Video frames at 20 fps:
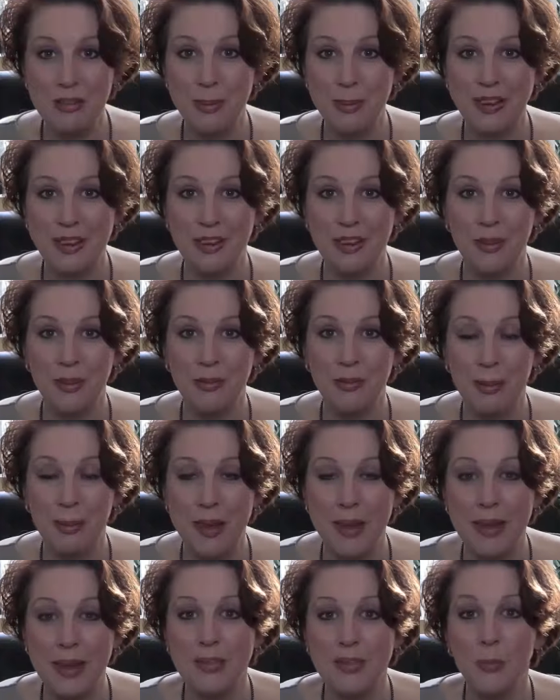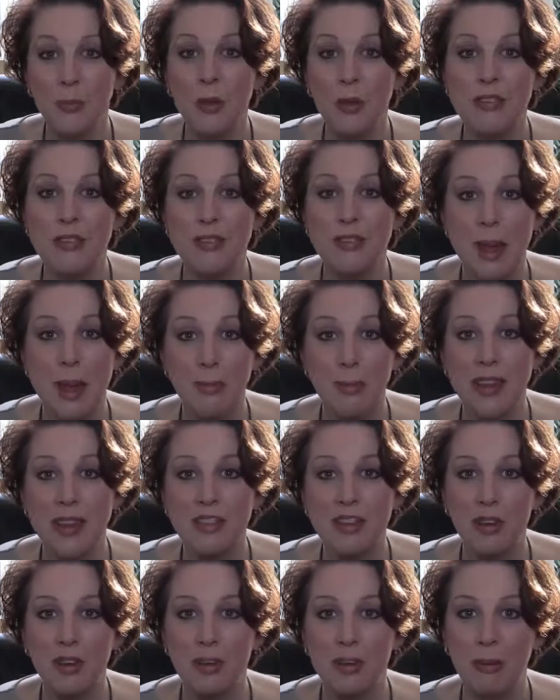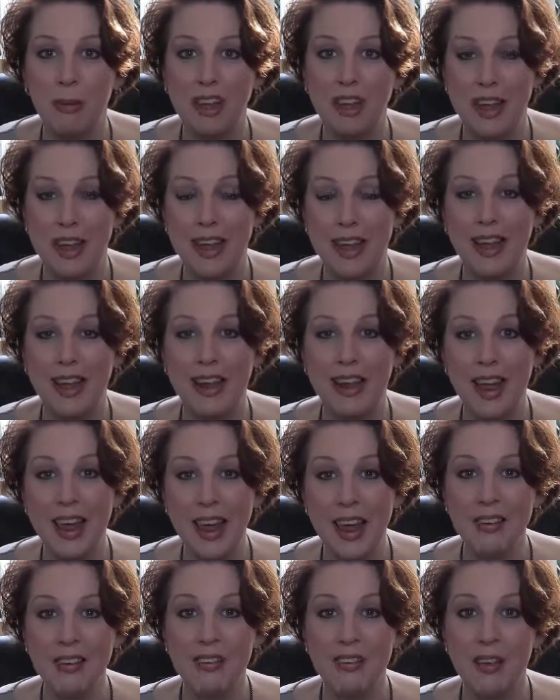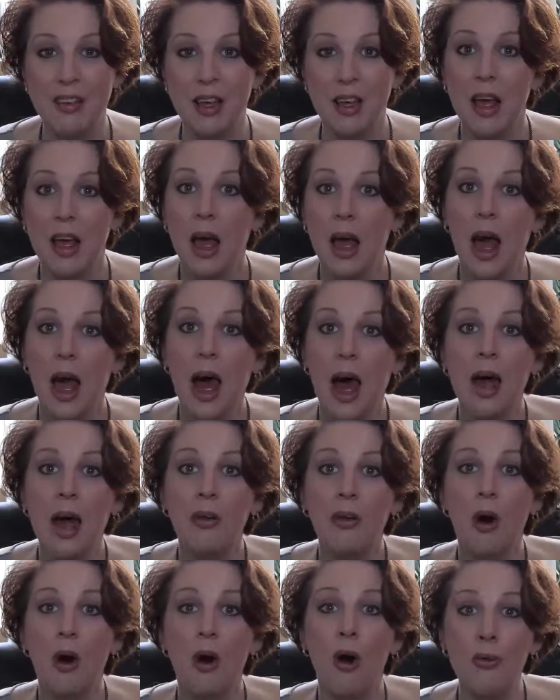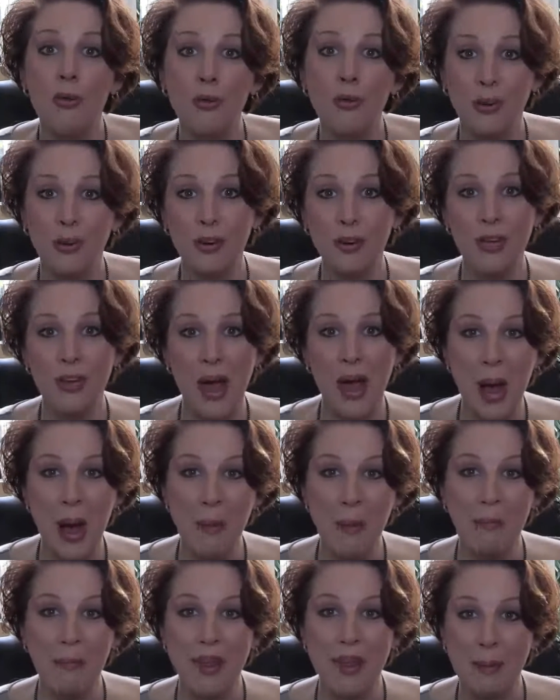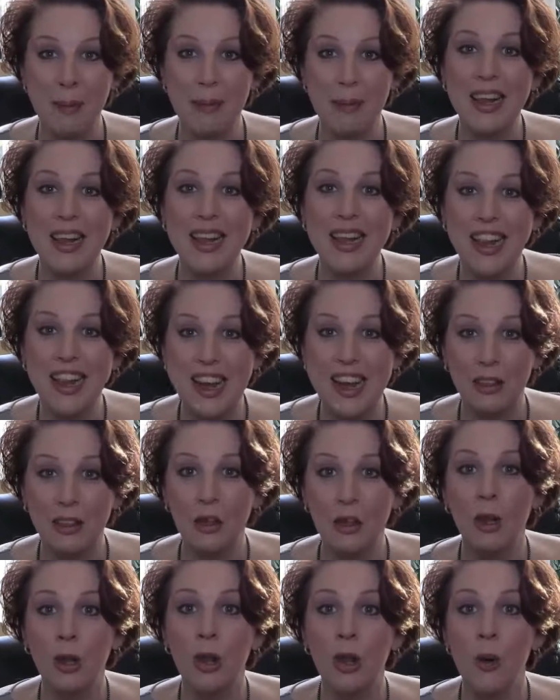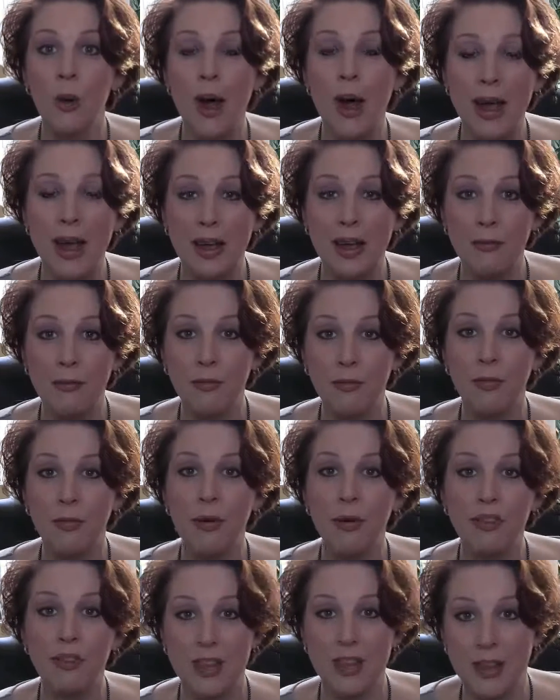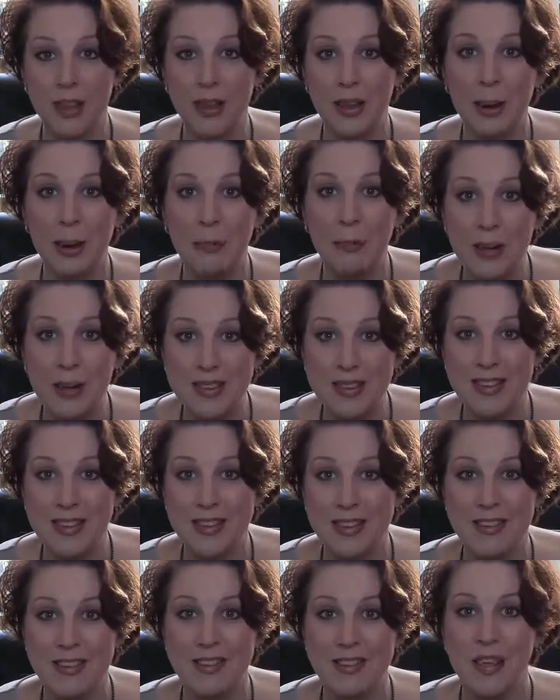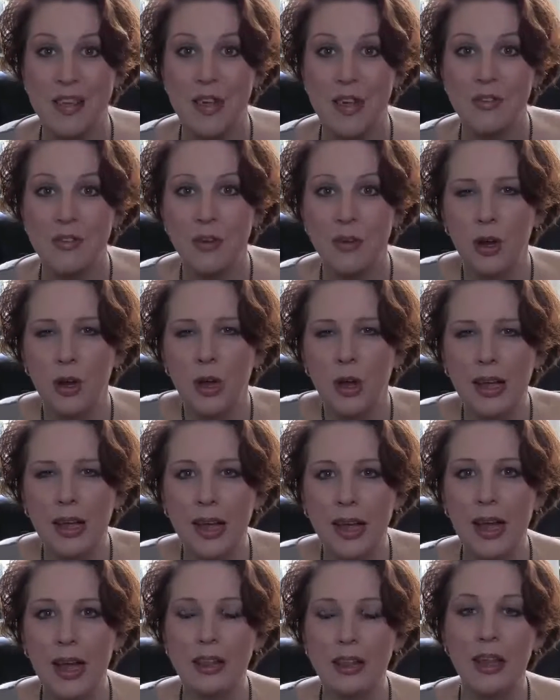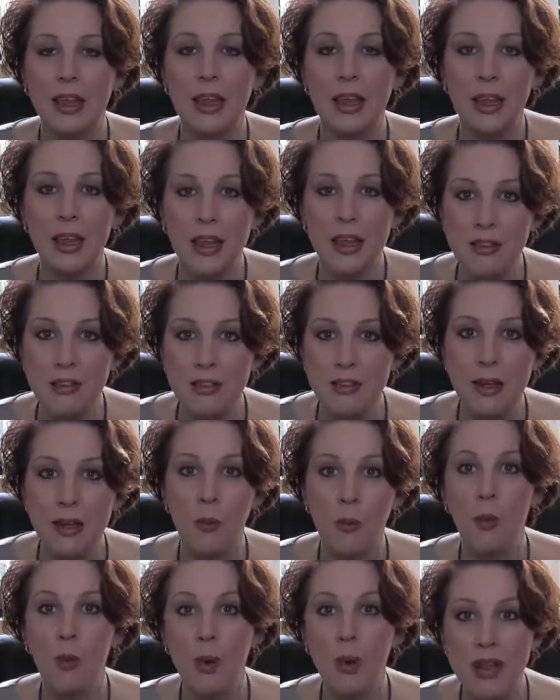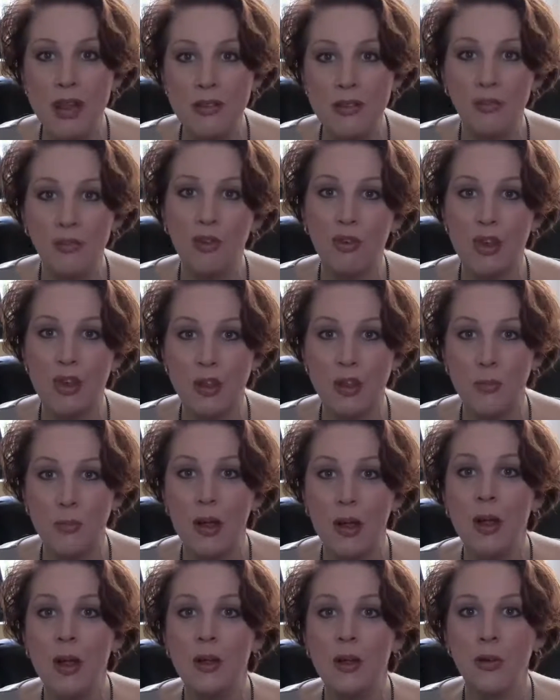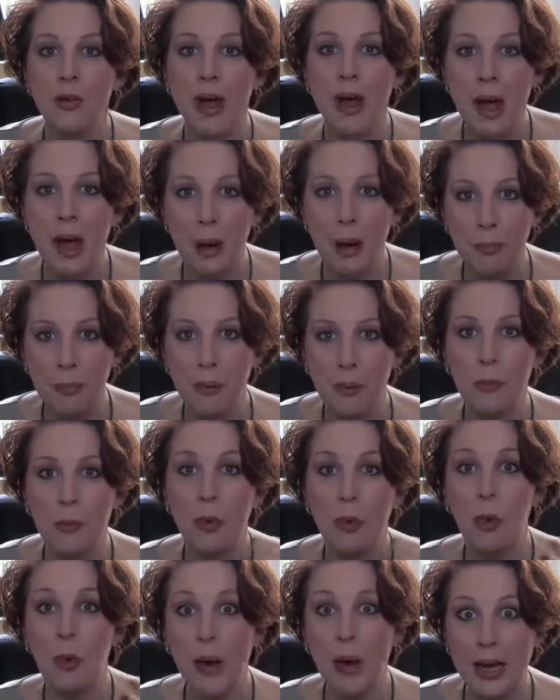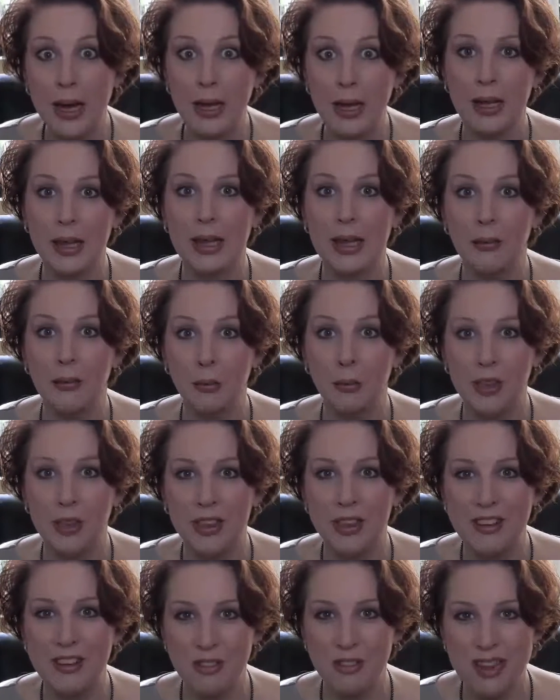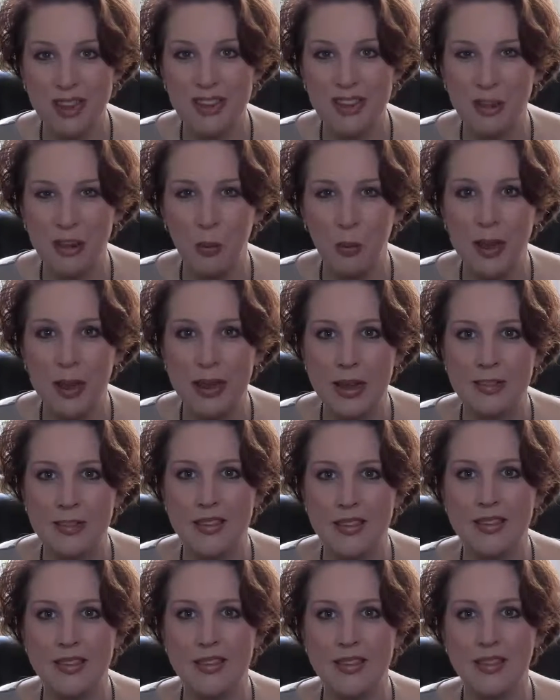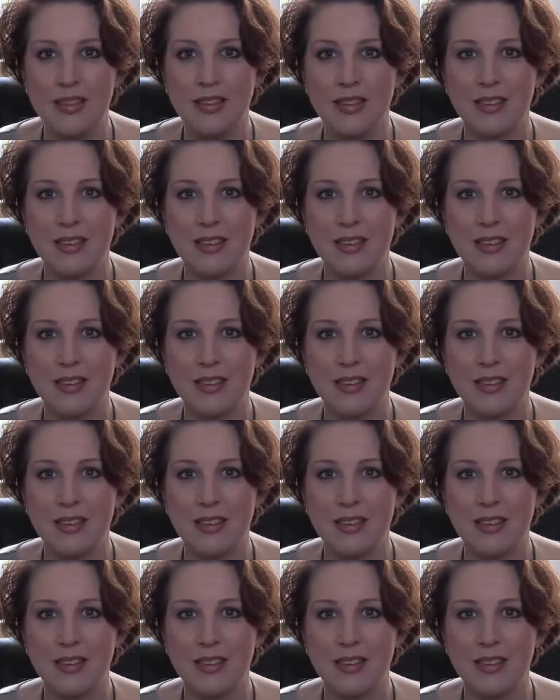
expected of them next and what step they should be taking next, and offer to help them collect the low-hanging fruit in their business. So you're looking at the easy wins for them to help them quickly with those easy wins.